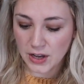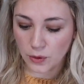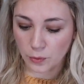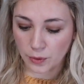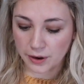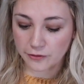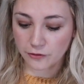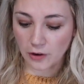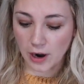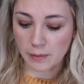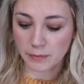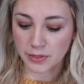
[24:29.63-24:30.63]
were
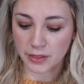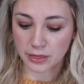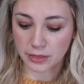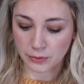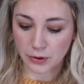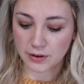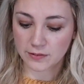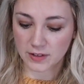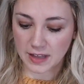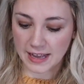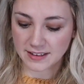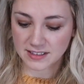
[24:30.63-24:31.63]
from the Throne of
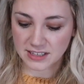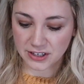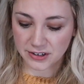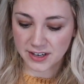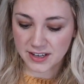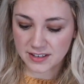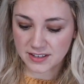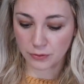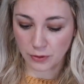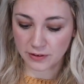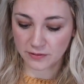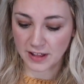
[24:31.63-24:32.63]
Glass series.
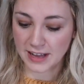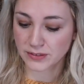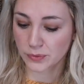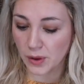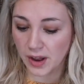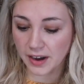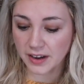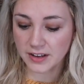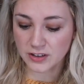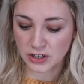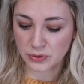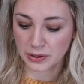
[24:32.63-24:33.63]
Throne of Glass 1,
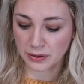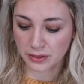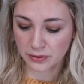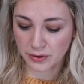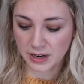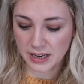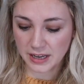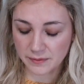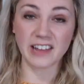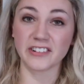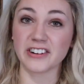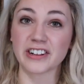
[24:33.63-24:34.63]
2, and 3.
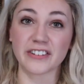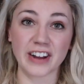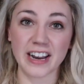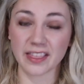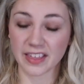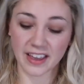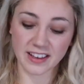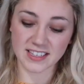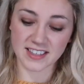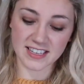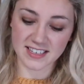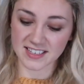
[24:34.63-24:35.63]
I've heard great things.
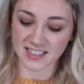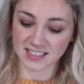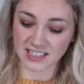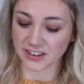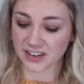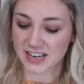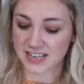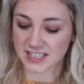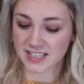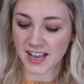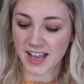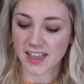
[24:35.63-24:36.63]
This is a
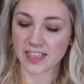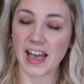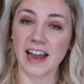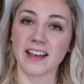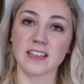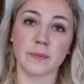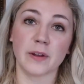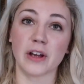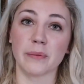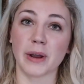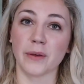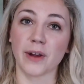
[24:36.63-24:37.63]
series that has been
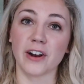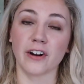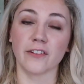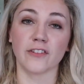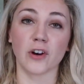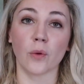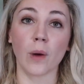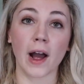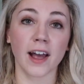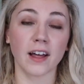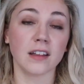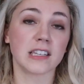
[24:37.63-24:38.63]
on my radar for a
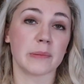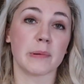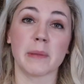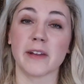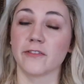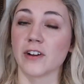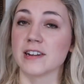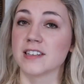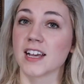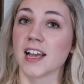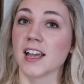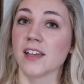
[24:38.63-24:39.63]
while. Some of my friends
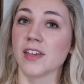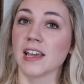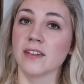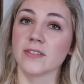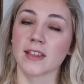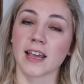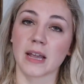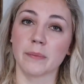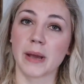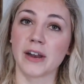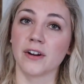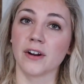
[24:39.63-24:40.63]
say they even like it
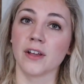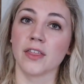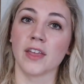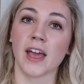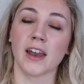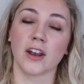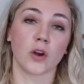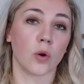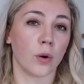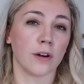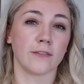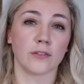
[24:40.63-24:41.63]
better than A
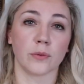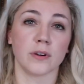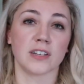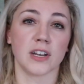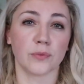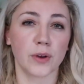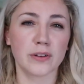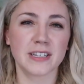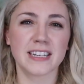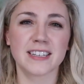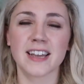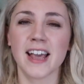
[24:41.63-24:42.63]
Court of Thorns and
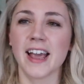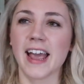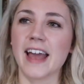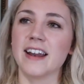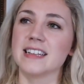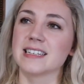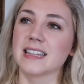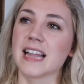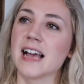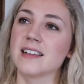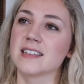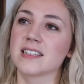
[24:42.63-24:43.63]
Roses, and it's
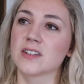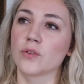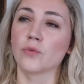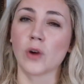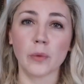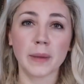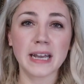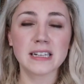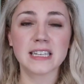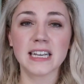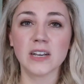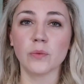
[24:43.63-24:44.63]
less
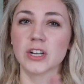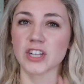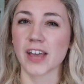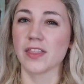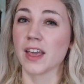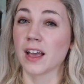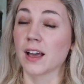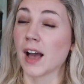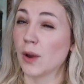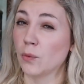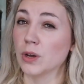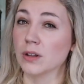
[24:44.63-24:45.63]
romancy, which I think
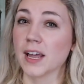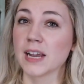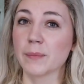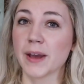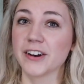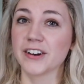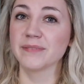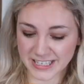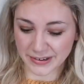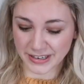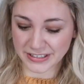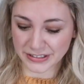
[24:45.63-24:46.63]
I will like better.
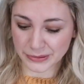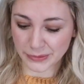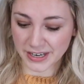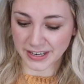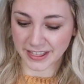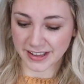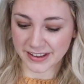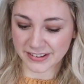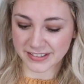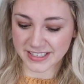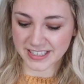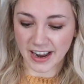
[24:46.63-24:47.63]
So I do want
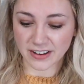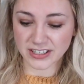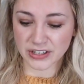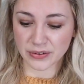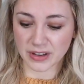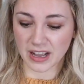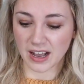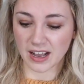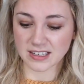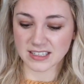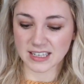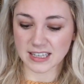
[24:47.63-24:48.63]
those. I also
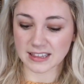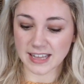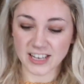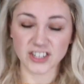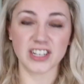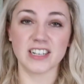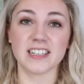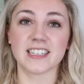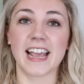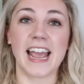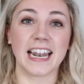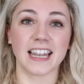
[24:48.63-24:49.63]
got Legends
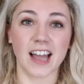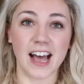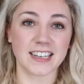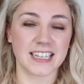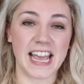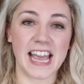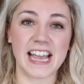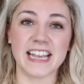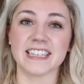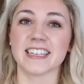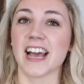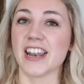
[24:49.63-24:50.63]
and
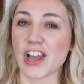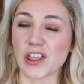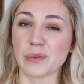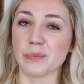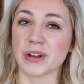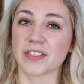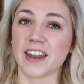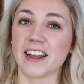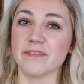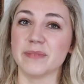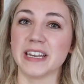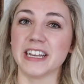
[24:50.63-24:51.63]
Lattes, another book that
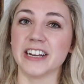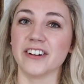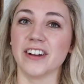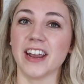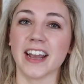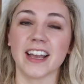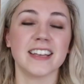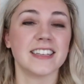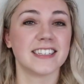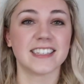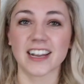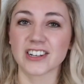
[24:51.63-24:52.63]
I've been hearing
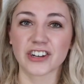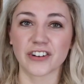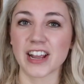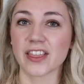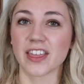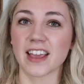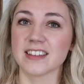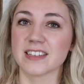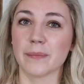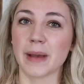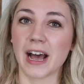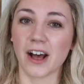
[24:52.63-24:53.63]
such great things
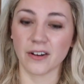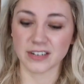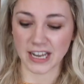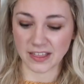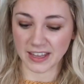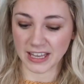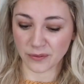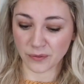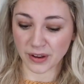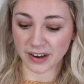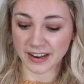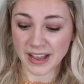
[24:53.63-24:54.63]
about. I think it
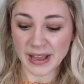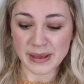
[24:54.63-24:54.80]
would